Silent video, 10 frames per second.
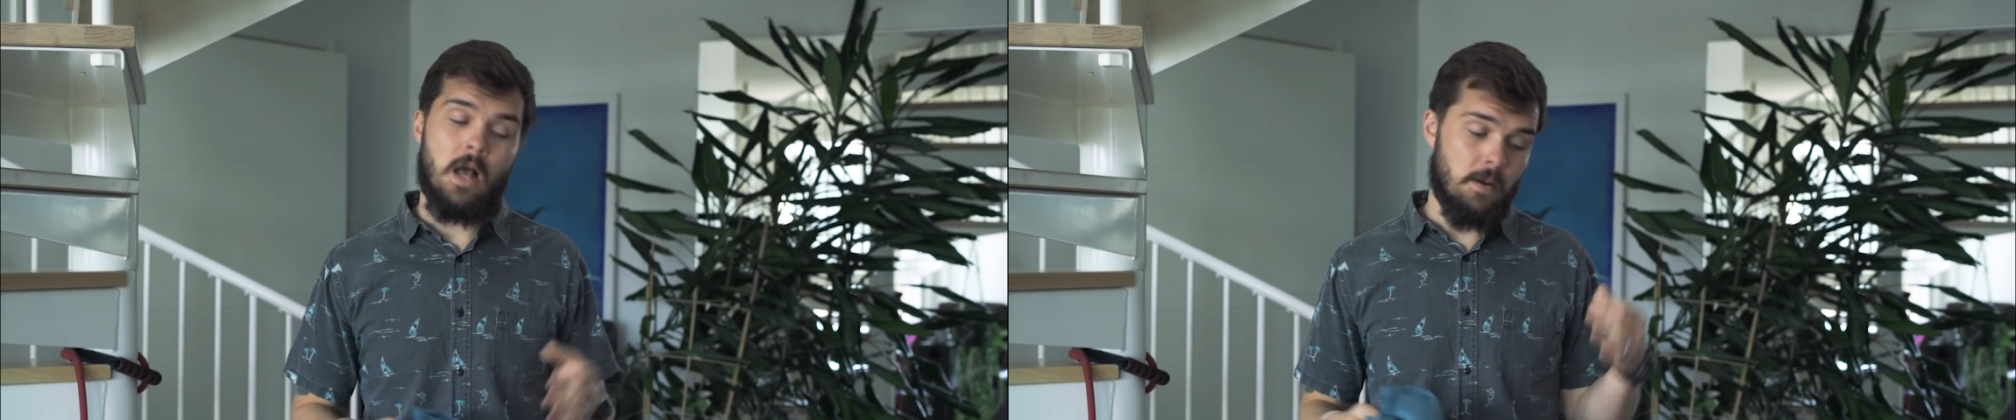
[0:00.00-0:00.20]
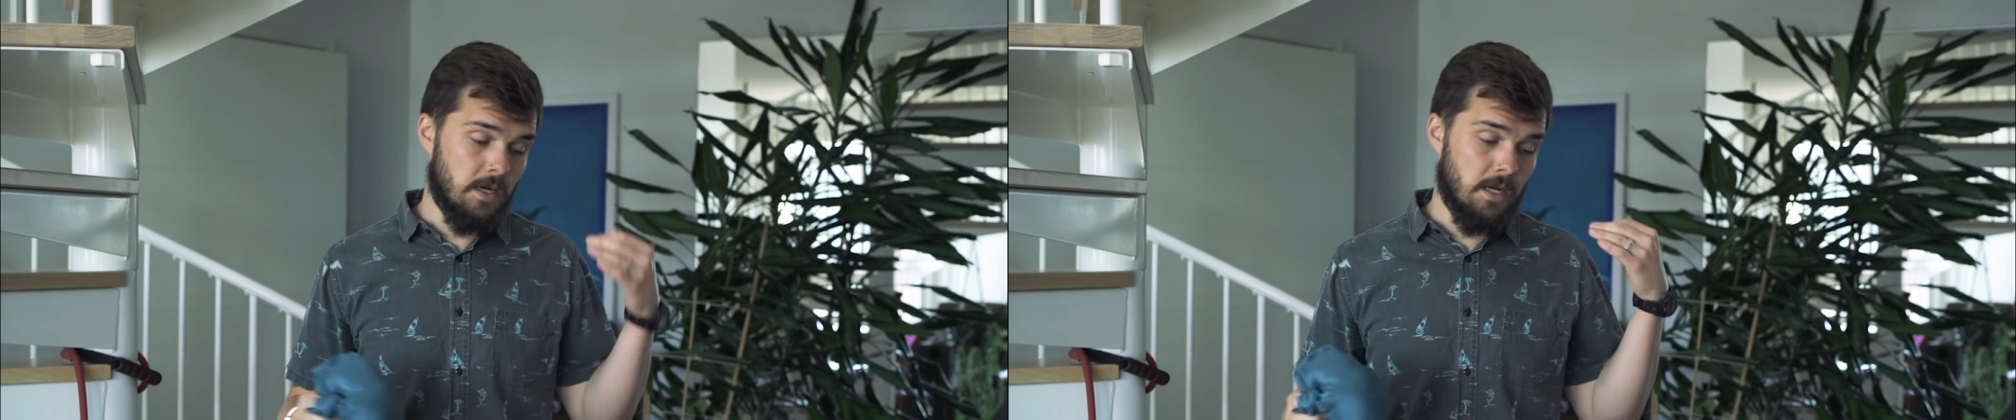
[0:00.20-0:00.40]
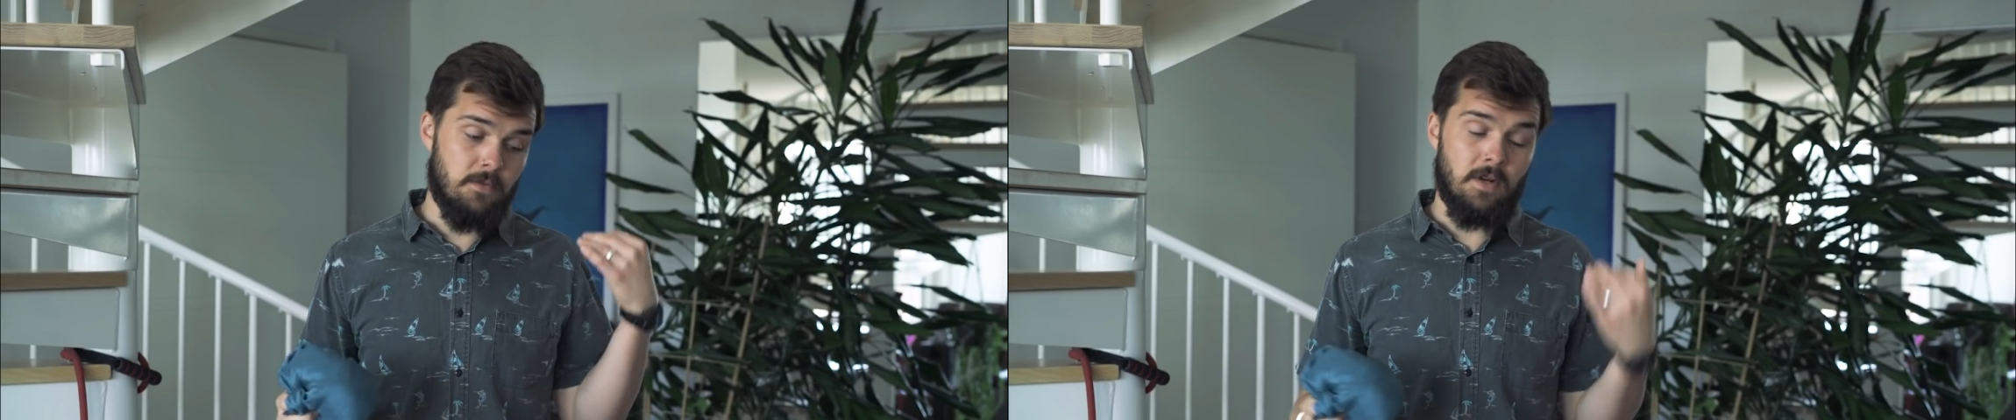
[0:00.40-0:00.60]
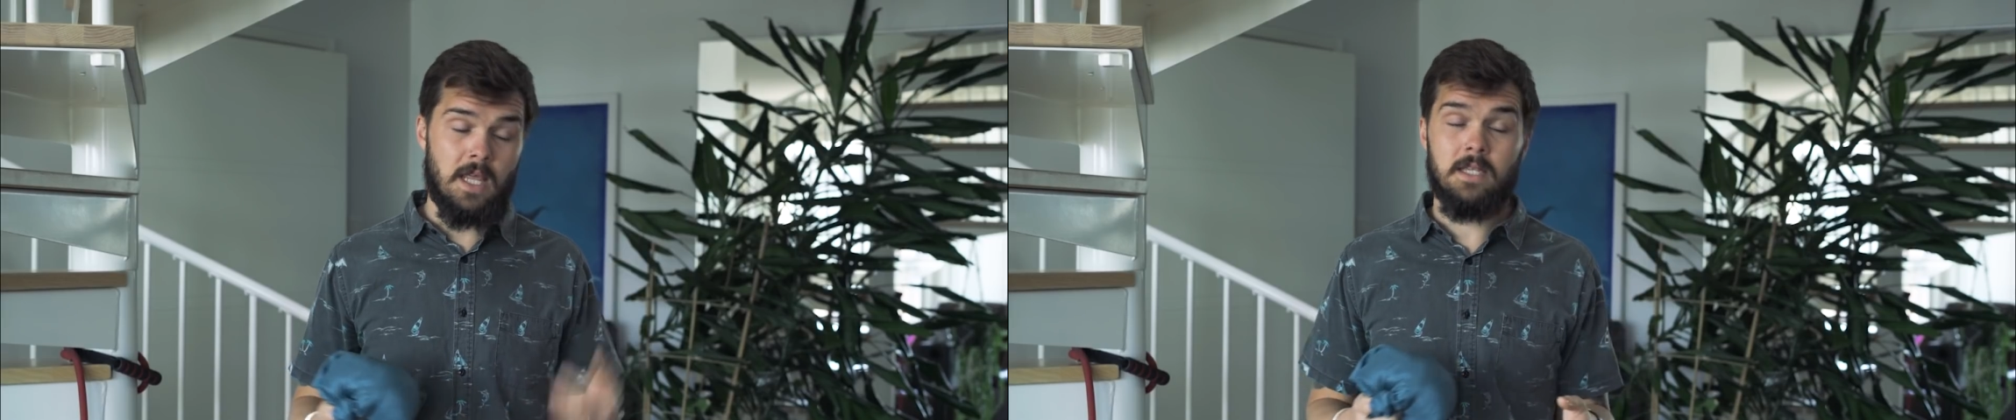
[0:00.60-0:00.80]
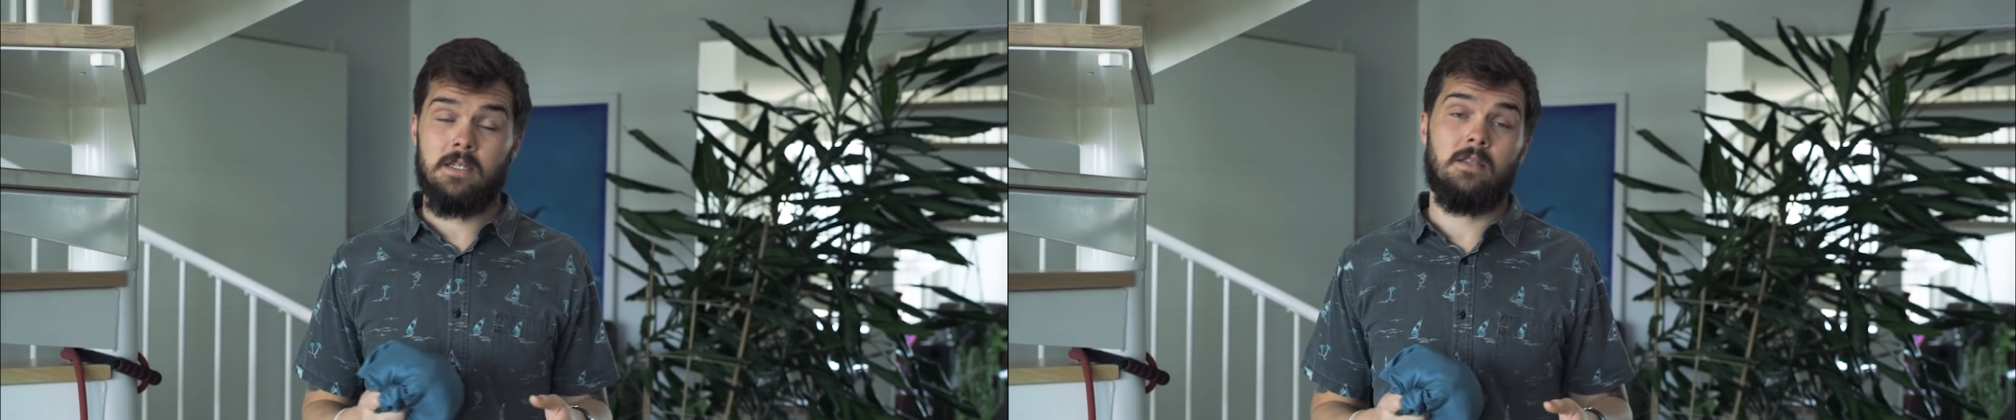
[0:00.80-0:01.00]
I'm going to leave
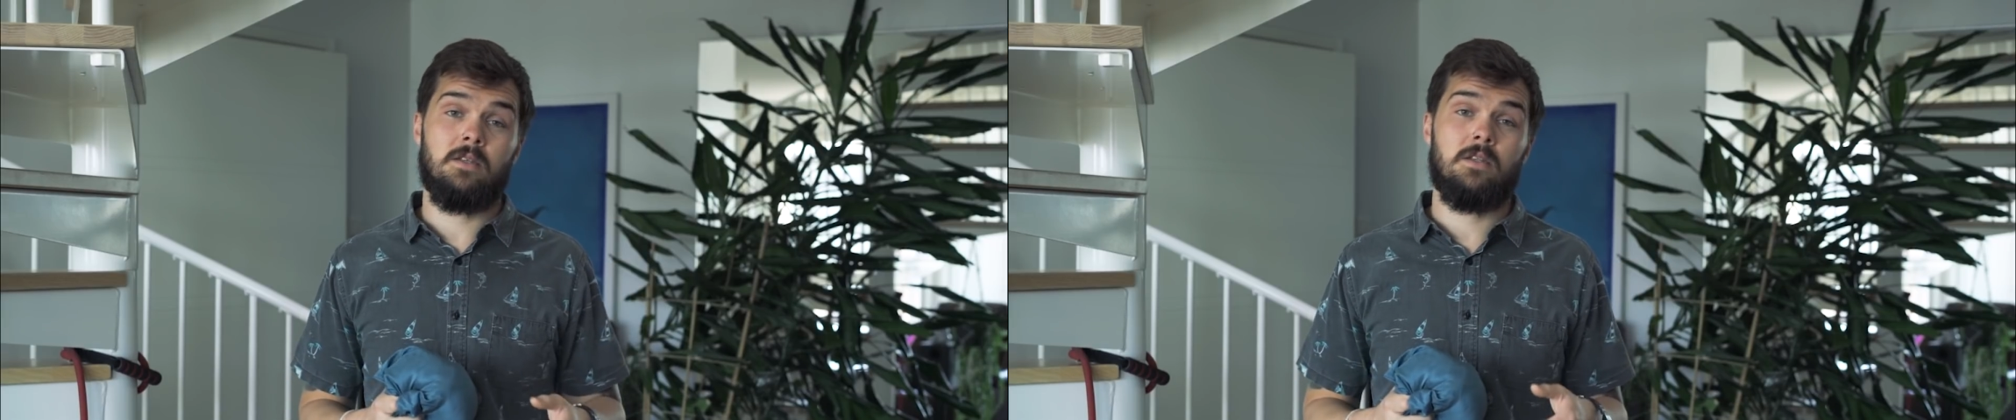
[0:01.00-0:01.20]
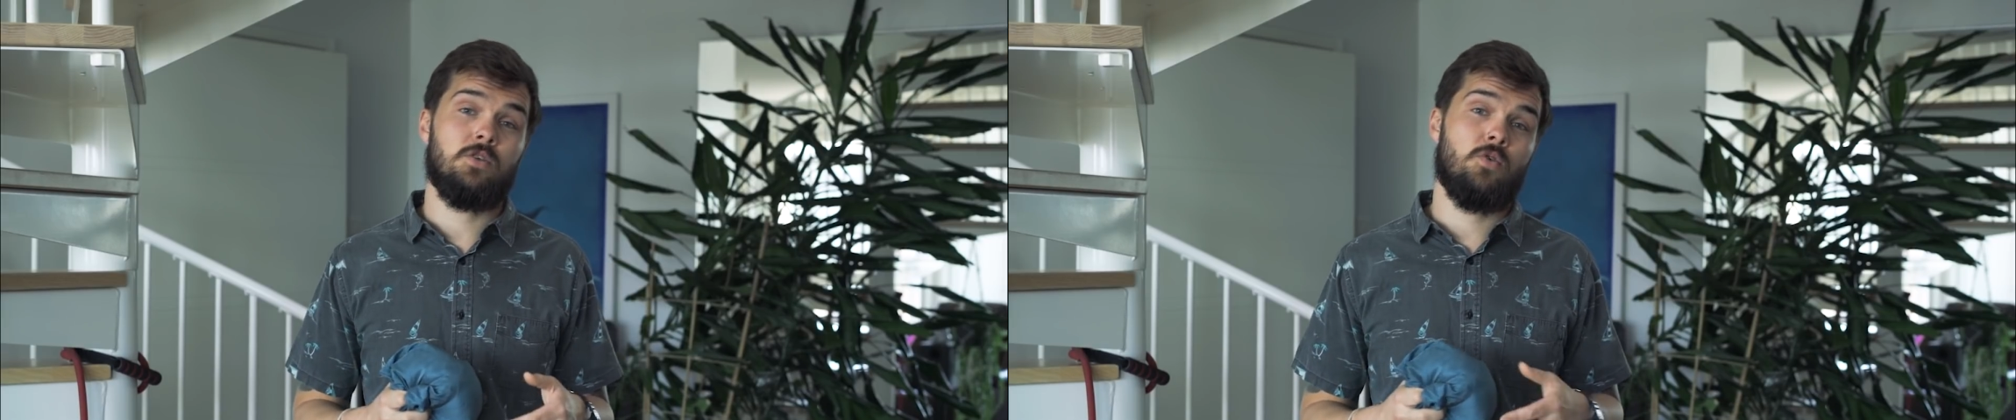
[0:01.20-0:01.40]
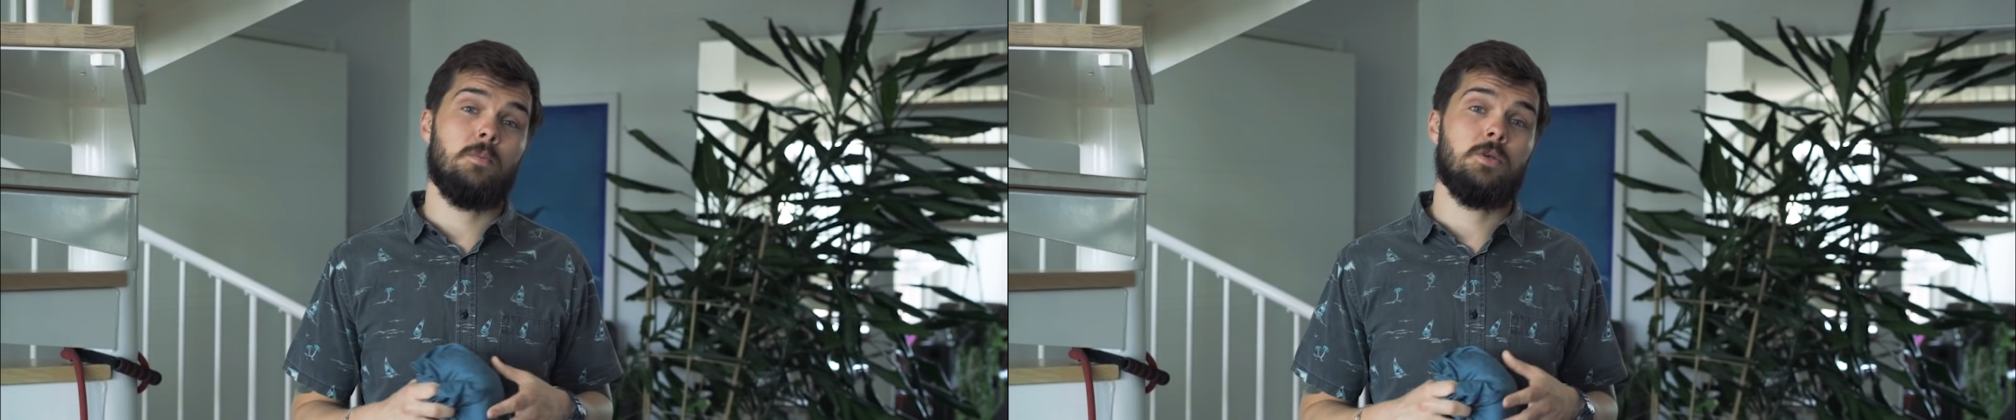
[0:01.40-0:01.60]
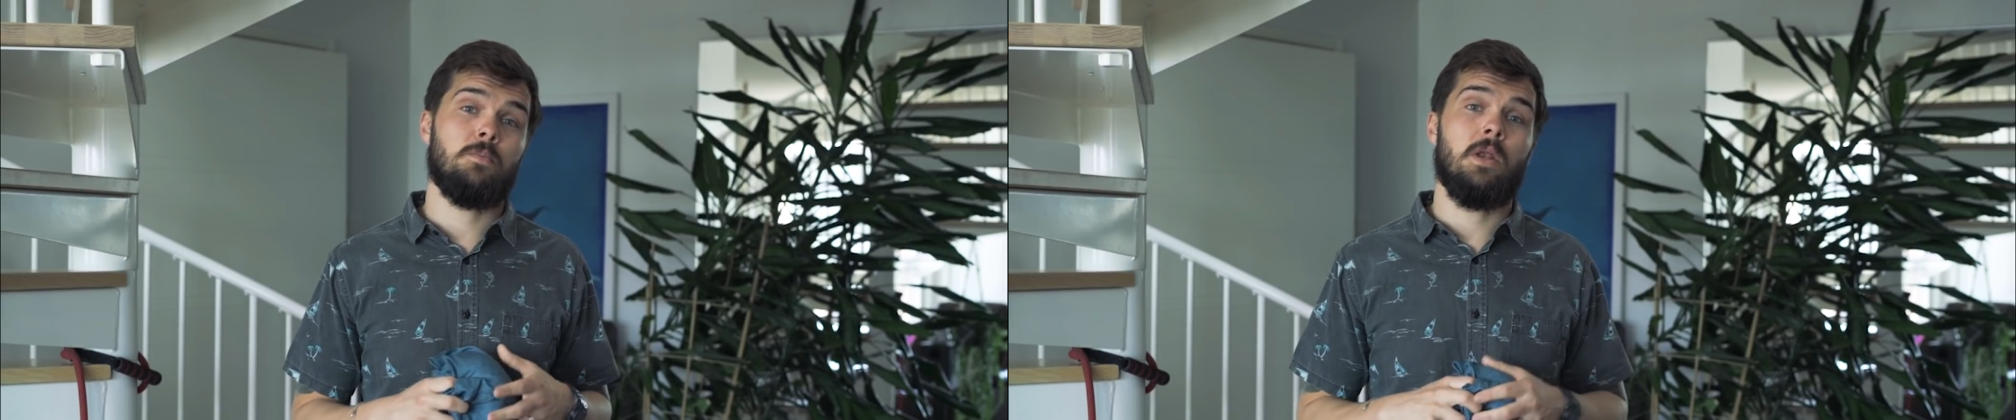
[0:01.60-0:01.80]
links in the description